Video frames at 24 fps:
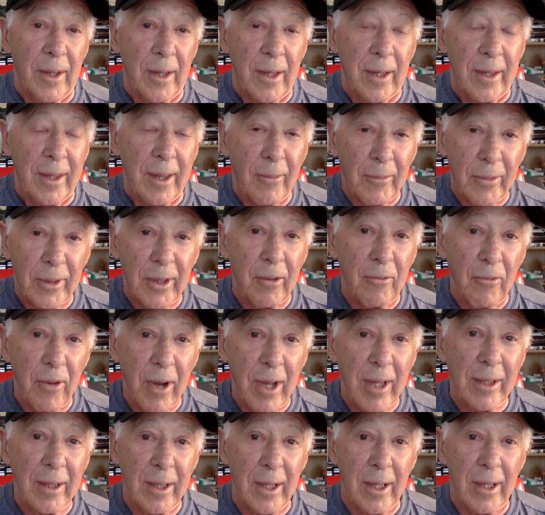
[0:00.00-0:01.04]
that when they
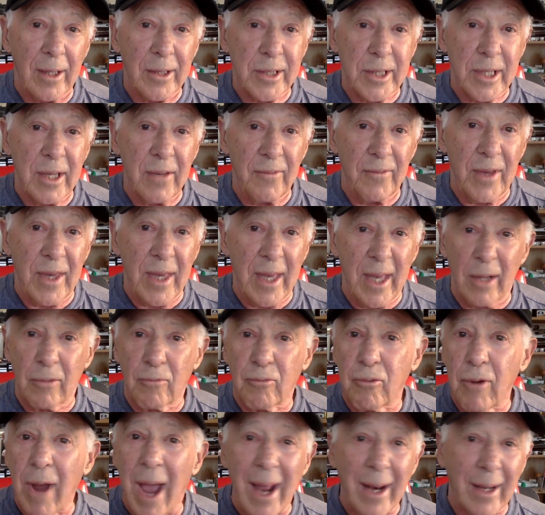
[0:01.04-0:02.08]
ran it on TV, it
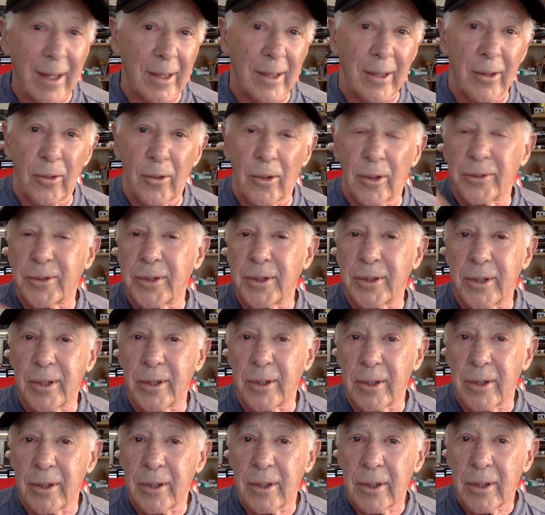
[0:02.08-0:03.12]
radically altered the